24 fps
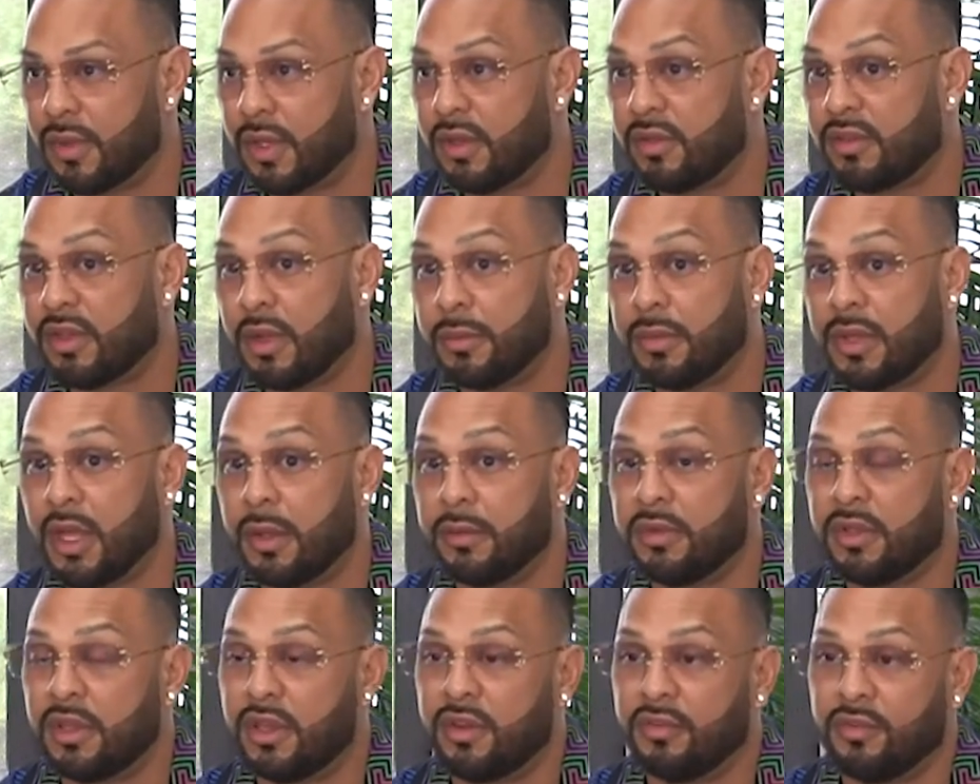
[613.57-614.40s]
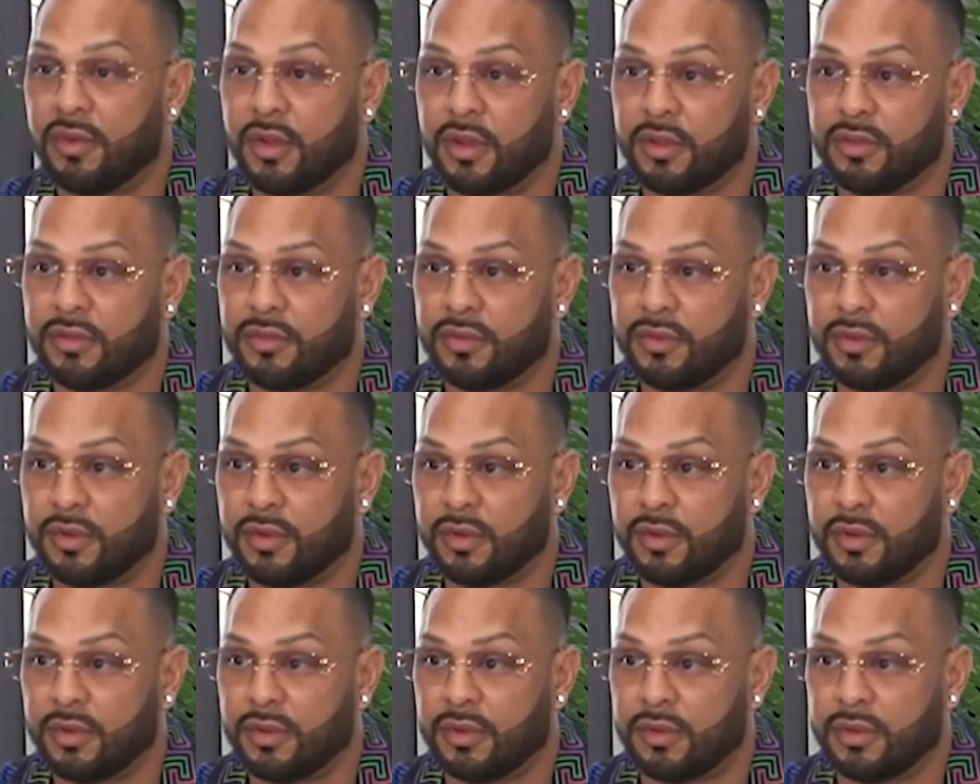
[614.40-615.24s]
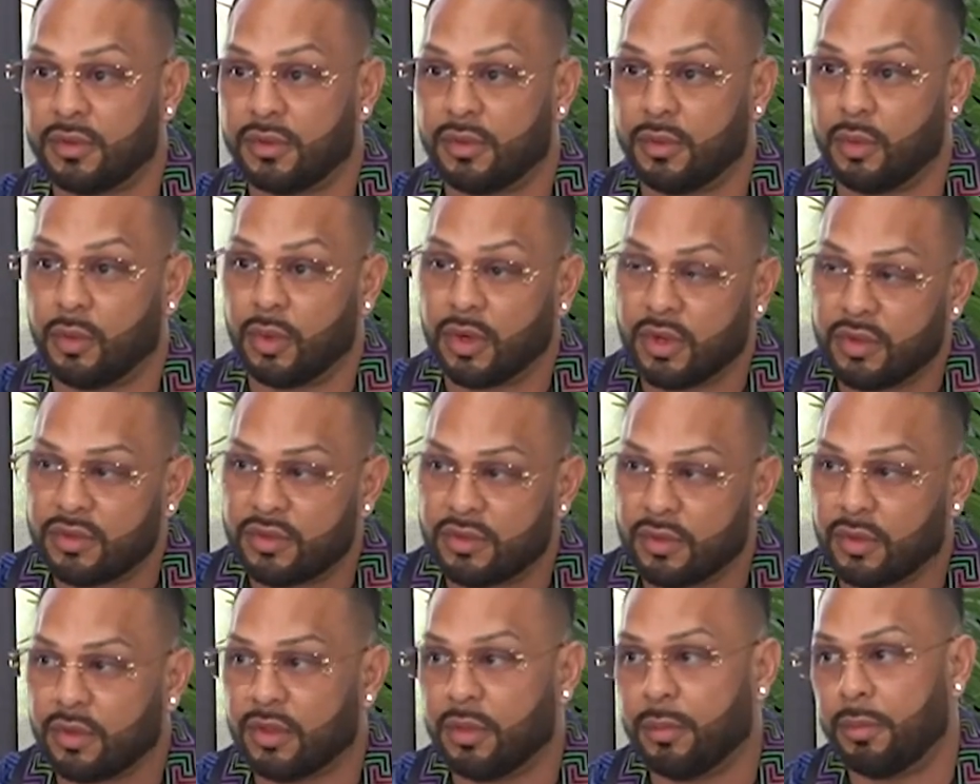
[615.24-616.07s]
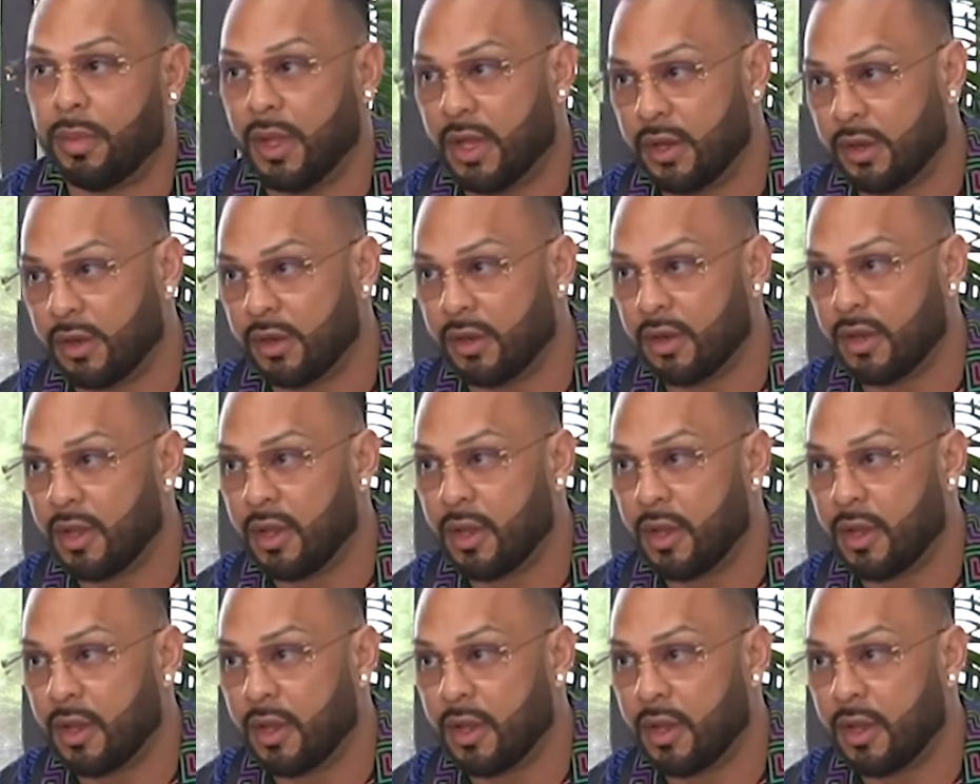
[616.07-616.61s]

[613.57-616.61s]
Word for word: Sometimes it evolves for the worse or the better.